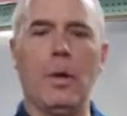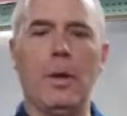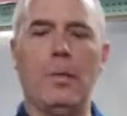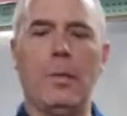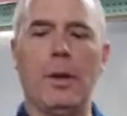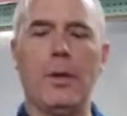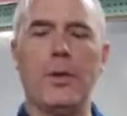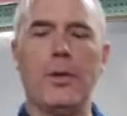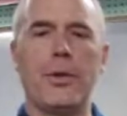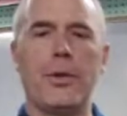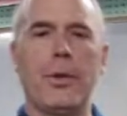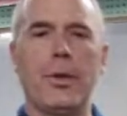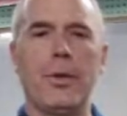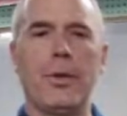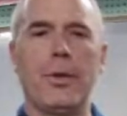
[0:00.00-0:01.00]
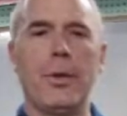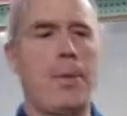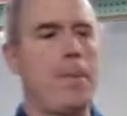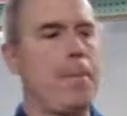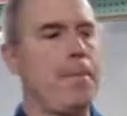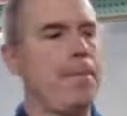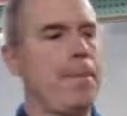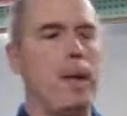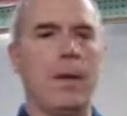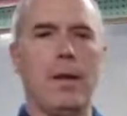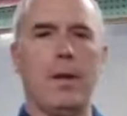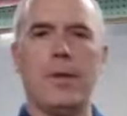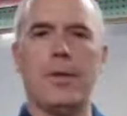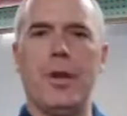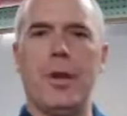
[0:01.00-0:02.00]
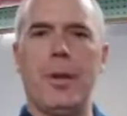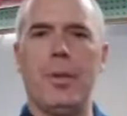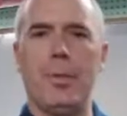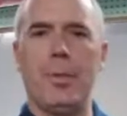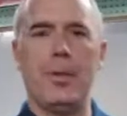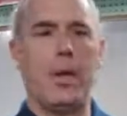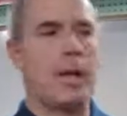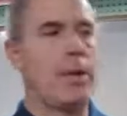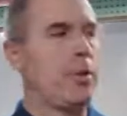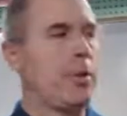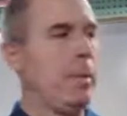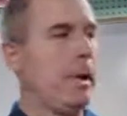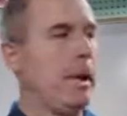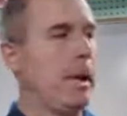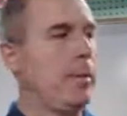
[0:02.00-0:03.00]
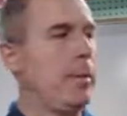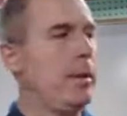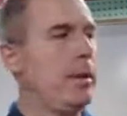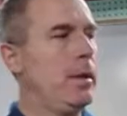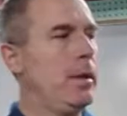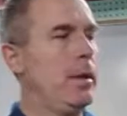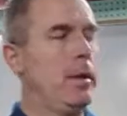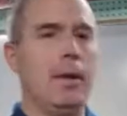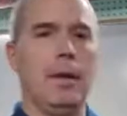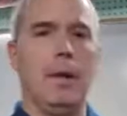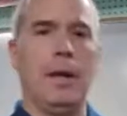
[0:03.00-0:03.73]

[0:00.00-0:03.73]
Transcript: and wind blows through. This will help protect your pipe.